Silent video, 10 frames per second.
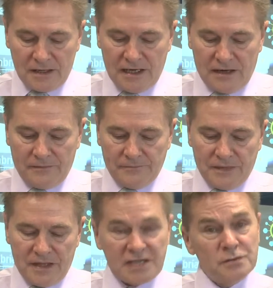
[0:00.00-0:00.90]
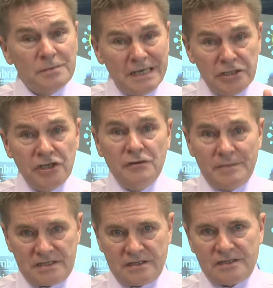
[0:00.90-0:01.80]
Now, this would be a new
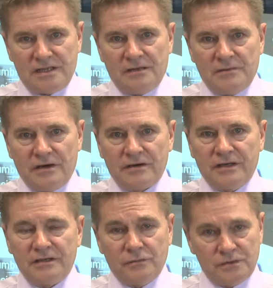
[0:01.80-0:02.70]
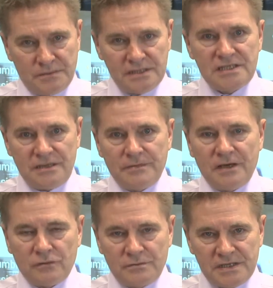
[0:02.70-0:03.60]
business in the market.
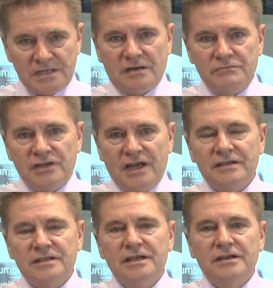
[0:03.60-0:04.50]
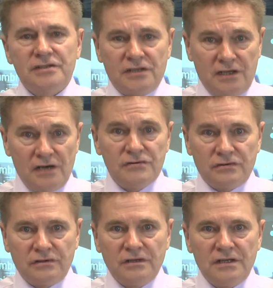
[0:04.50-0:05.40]
It would be subject to
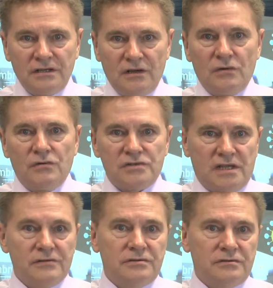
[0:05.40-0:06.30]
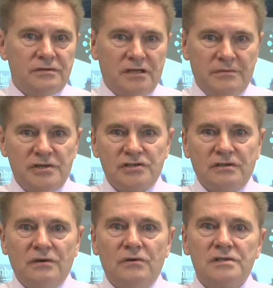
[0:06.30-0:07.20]
local laws, local
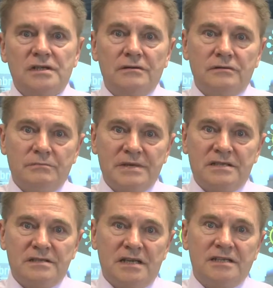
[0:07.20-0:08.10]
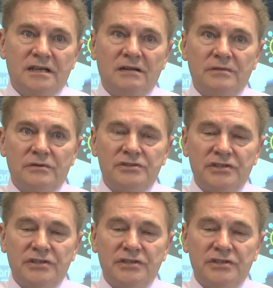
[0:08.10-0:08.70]
commercial laws, local business setting up laws.